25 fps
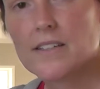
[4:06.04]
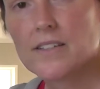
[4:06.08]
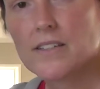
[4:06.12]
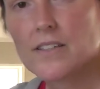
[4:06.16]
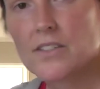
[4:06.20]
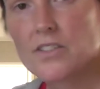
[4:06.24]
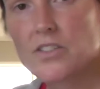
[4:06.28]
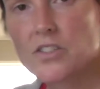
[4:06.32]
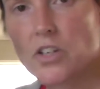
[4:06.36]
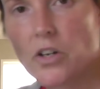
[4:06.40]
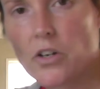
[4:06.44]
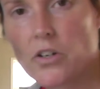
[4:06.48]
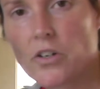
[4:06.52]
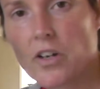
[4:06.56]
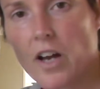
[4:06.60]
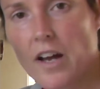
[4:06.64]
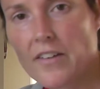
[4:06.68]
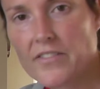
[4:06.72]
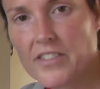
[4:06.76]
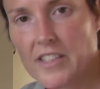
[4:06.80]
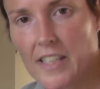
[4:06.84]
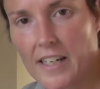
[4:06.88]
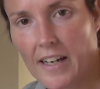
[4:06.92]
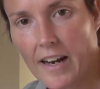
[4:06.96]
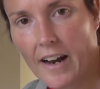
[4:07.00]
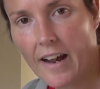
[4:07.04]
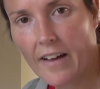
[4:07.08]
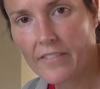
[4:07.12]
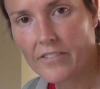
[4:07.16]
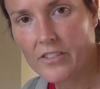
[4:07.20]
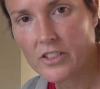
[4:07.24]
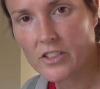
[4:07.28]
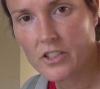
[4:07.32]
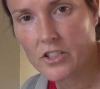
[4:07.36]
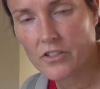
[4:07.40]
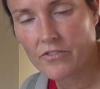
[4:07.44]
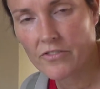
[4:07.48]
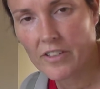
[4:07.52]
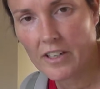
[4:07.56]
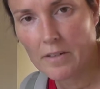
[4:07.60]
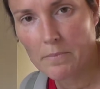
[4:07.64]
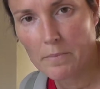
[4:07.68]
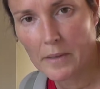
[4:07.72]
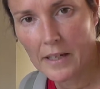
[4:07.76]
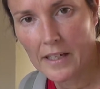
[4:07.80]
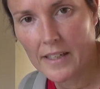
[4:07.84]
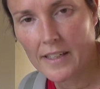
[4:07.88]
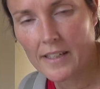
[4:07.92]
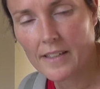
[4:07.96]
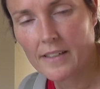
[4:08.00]
So I've set our oven to vent
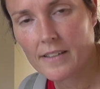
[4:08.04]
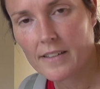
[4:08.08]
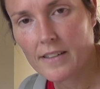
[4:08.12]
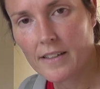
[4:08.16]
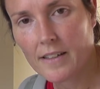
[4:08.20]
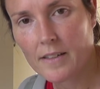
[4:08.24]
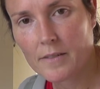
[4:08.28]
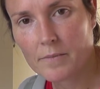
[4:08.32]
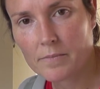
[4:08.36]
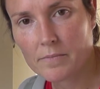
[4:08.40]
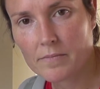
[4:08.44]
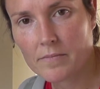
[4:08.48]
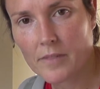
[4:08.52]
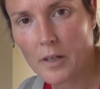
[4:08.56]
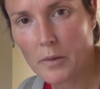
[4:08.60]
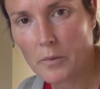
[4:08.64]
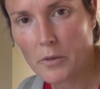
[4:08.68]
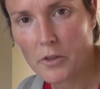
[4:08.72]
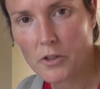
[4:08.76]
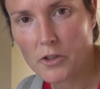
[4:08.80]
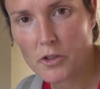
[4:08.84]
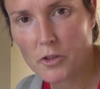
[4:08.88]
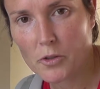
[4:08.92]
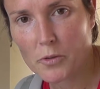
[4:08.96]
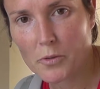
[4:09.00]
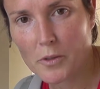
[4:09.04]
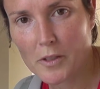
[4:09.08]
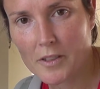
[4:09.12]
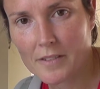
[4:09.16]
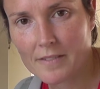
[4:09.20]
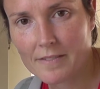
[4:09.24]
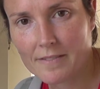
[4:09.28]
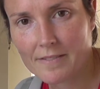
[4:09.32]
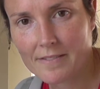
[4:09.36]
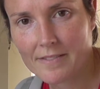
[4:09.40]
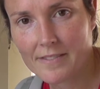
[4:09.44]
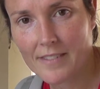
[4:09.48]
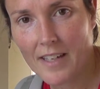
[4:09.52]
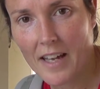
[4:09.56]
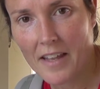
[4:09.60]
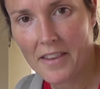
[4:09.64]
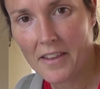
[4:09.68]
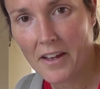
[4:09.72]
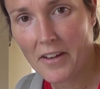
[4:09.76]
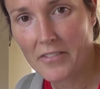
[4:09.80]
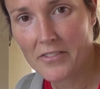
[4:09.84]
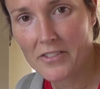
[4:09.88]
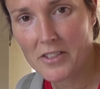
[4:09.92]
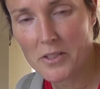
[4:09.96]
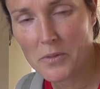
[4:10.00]
bake. I'm not sure what other
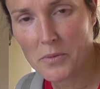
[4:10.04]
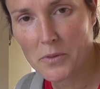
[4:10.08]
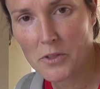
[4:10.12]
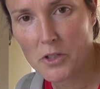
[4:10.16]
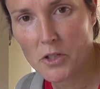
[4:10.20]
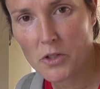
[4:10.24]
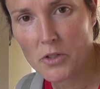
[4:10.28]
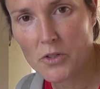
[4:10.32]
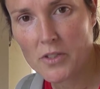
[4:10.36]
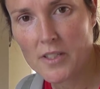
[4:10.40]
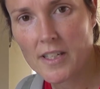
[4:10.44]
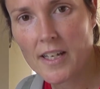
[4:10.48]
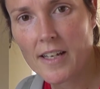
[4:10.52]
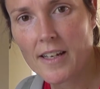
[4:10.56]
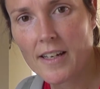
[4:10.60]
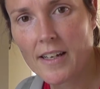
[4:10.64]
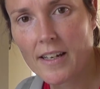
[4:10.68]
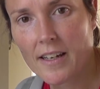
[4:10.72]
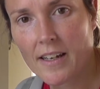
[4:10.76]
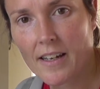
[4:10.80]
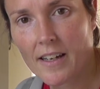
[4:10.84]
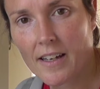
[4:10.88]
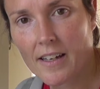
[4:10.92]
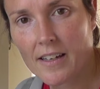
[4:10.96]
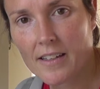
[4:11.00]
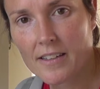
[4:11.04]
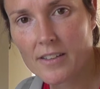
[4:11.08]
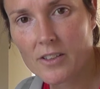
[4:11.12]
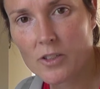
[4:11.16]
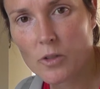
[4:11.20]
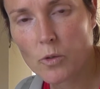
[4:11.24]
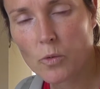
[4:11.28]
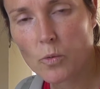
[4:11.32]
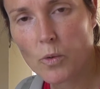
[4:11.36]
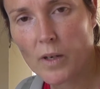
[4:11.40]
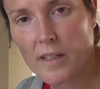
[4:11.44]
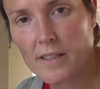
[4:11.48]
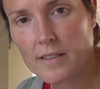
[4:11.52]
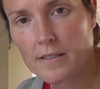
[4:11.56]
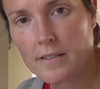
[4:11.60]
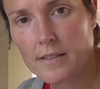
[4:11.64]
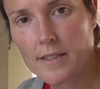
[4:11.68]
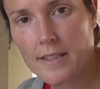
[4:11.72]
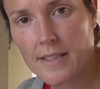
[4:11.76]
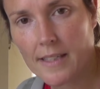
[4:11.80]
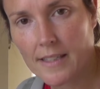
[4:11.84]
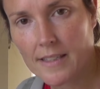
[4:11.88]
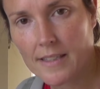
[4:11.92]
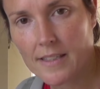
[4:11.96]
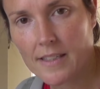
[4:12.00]
ovens would use, and
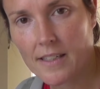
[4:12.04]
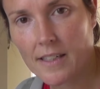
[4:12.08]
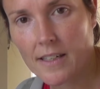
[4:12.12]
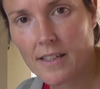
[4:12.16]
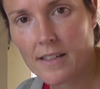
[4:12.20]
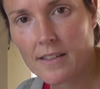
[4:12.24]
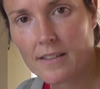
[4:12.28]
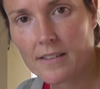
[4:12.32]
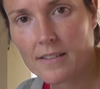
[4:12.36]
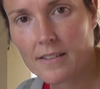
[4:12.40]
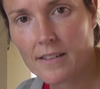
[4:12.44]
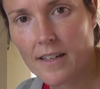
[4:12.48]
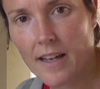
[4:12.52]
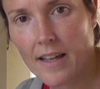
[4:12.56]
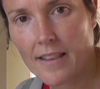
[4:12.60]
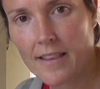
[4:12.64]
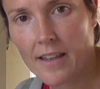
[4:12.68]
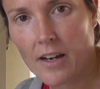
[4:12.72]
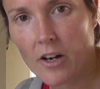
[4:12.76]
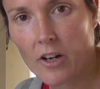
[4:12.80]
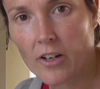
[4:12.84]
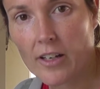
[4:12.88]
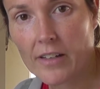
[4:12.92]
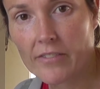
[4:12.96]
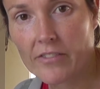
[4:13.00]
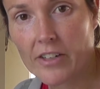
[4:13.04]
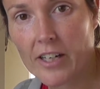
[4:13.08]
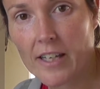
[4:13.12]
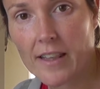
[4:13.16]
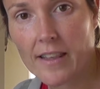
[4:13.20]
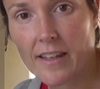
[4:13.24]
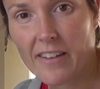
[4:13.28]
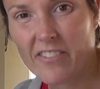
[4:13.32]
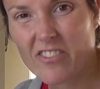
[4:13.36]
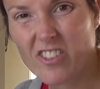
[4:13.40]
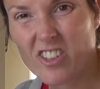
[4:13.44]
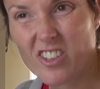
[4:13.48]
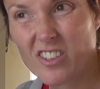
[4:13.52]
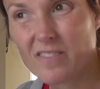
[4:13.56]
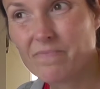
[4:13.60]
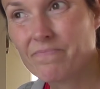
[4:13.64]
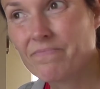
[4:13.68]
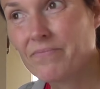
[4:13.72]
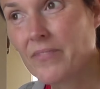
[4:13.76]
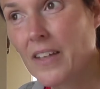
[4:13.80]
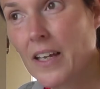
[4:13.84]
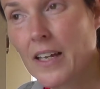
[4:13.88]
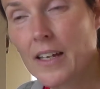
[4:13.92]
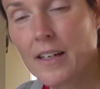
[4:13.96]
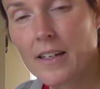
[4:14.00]
160, and then I'll leave it in there for
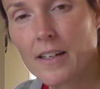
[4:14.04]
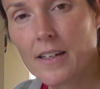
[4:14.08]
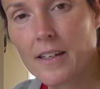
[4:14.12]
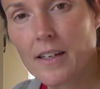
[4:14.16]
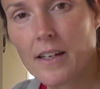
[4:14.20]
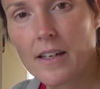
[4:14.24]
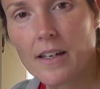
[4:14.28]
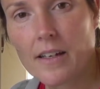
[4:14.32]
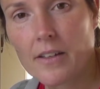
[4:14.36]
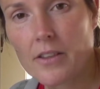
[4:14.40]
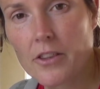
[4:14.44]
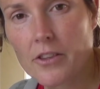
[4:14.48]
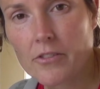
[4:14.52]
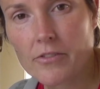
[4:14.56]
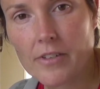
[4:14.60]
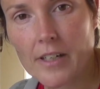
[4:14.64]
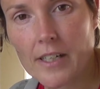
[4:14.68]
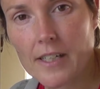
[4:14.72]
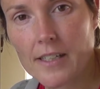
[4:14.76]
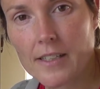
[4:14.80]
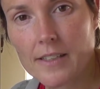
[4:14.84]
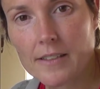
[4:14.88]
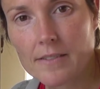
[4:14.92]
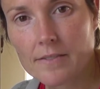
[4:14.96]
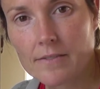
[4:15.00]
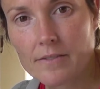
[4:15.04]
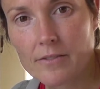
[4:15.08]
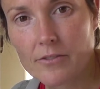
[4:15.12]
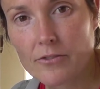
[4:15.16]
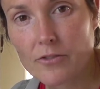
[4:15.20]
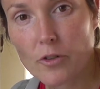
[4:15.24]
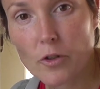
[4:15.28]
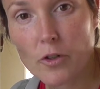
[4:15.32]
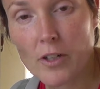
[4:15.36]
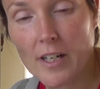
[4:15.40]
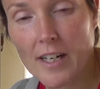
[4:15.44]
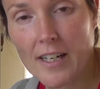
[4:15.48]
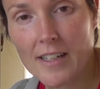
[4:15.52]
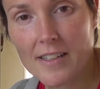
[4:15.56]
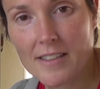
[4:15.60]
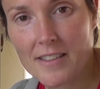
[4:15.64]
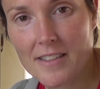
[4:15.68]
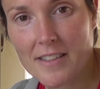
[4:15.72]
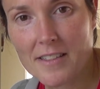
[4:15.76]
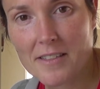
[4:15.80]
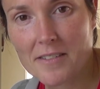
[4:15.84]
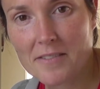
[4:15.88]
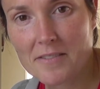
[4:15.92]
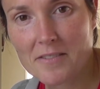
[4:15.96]
3-4 hours.